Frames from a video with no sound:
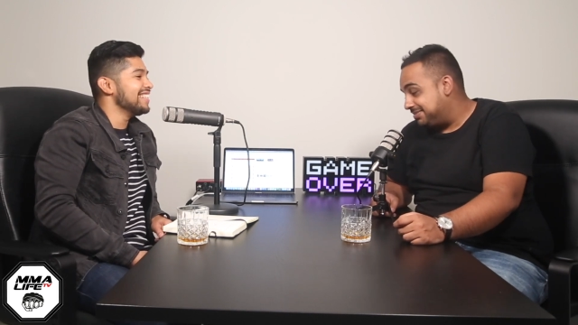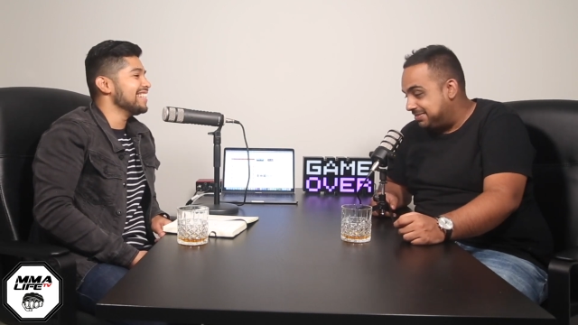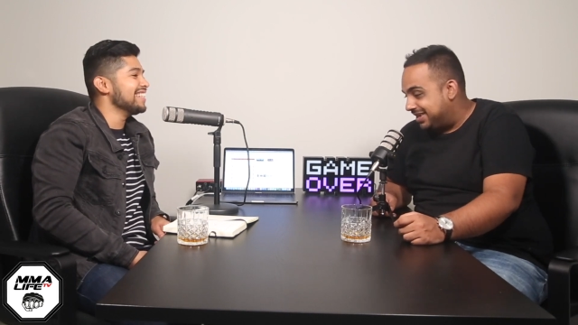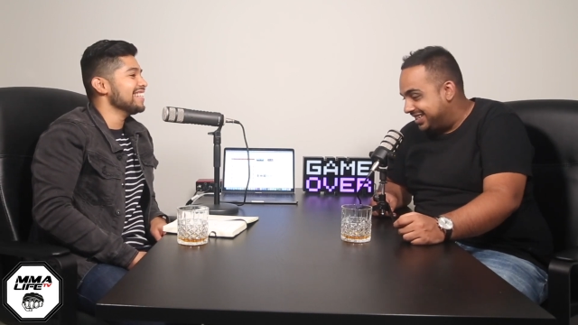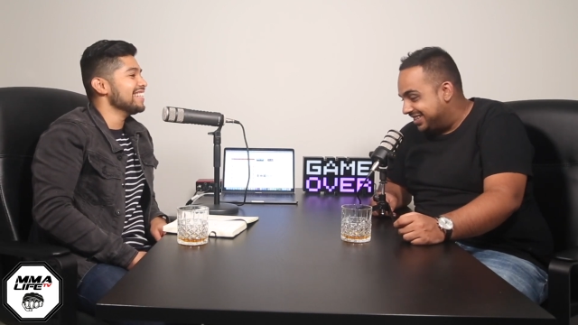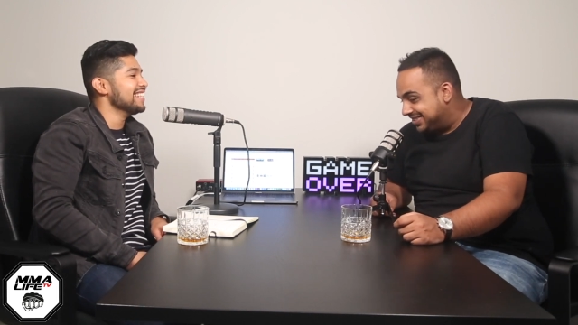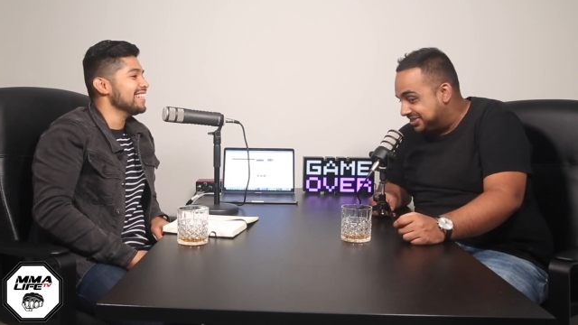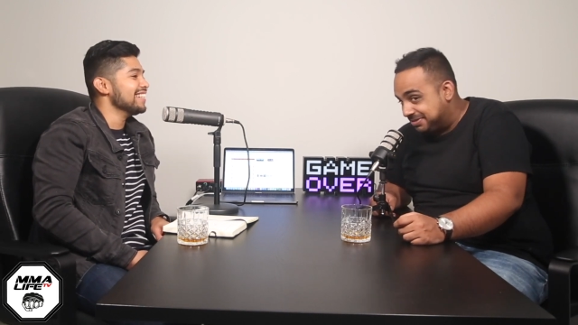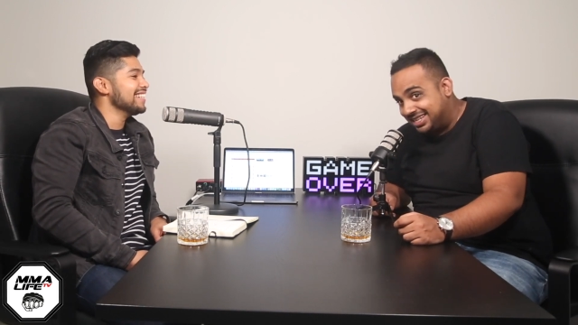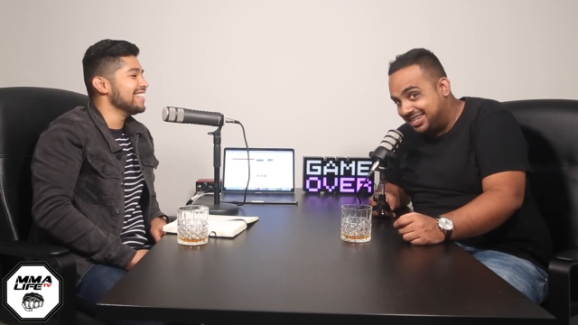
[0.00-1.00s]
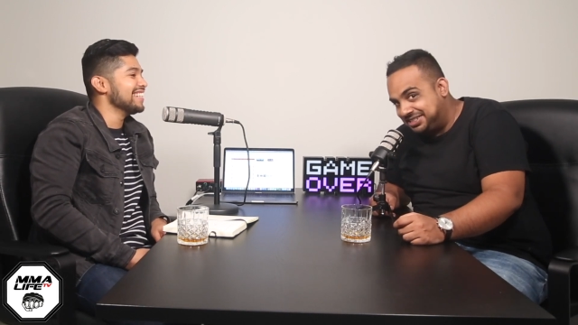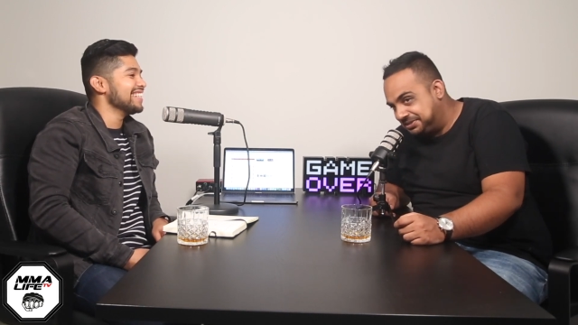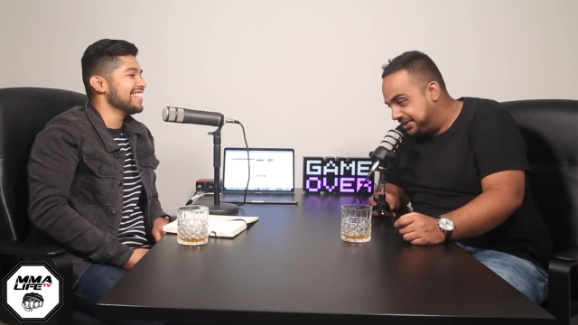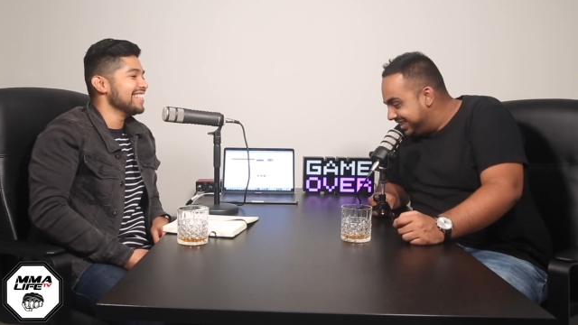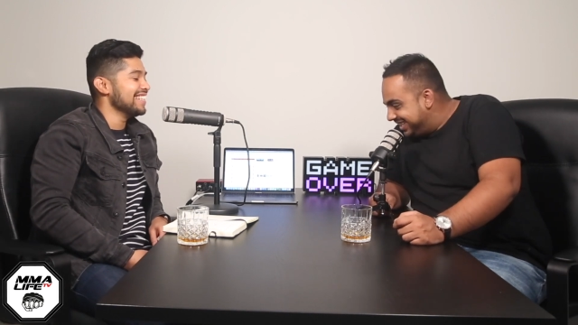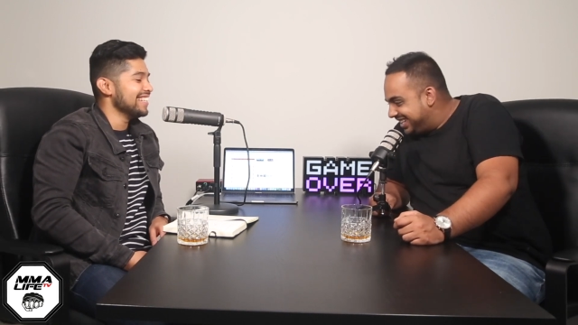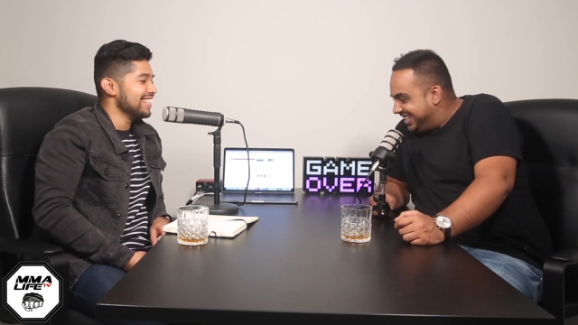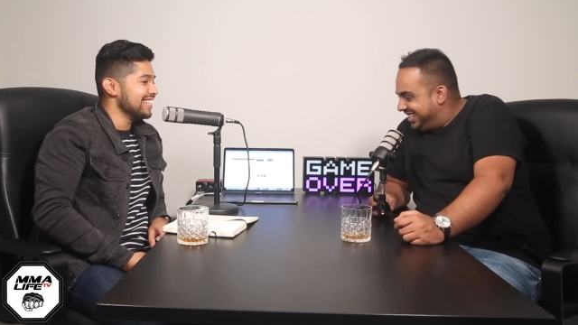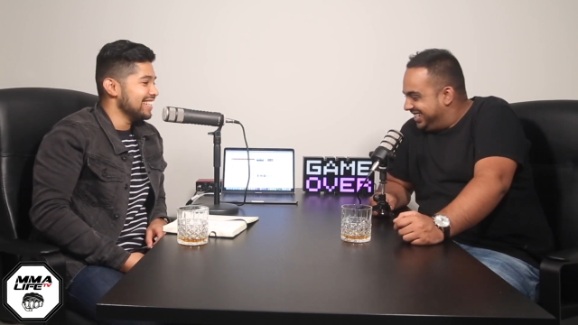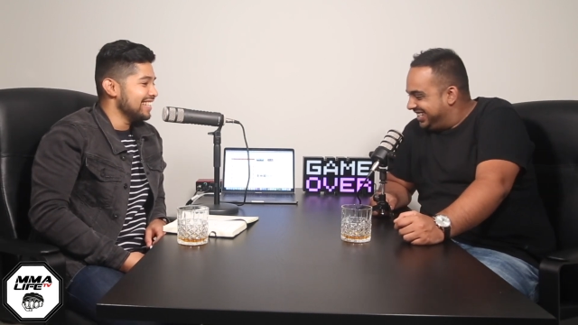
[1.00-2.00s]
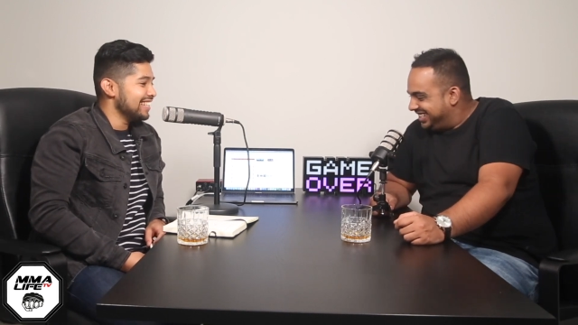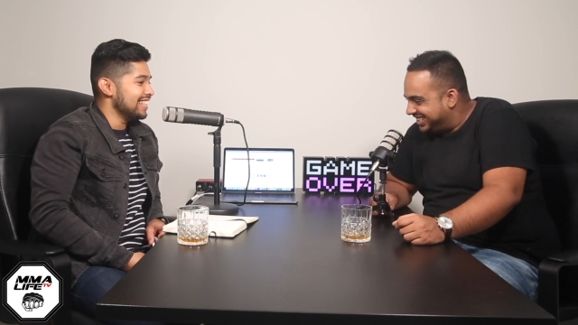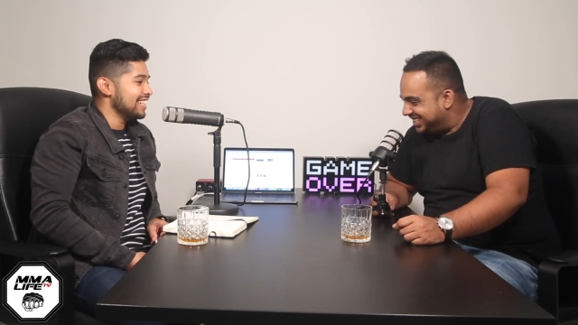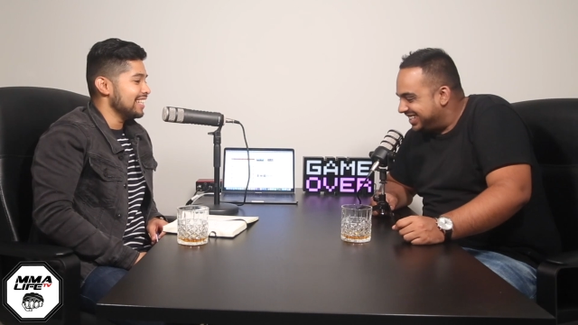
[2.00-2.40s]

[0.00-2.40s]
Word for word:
Speaker 1: pretty bad. Yeah, we can talk about that too.